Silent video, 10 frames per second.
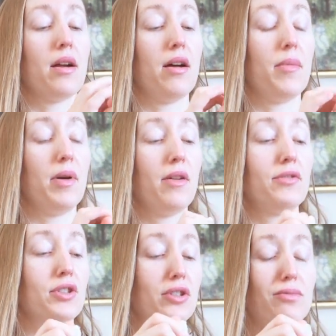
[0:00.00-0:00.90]

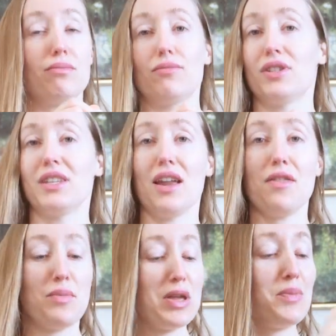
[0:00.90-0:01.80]
Of just seeing
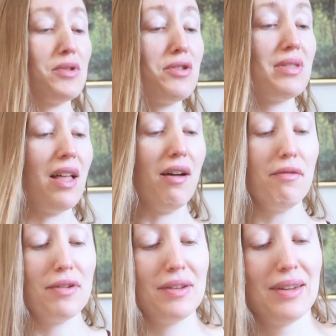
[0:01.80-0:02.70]
the people you
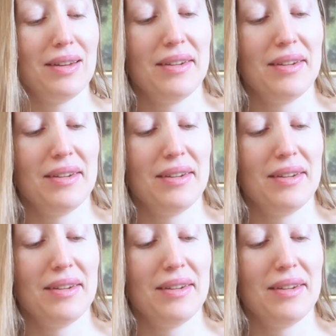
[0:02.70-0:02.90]
love and